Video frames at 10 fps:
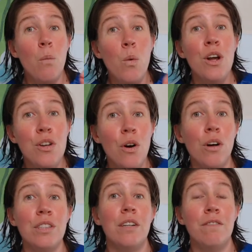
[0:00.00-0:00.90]
were
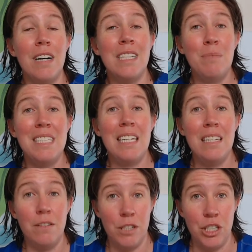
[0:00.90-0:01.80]
not vitamin D
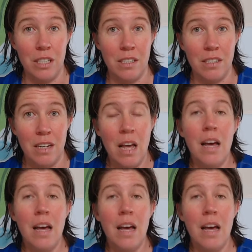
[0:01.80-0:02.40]
deficient.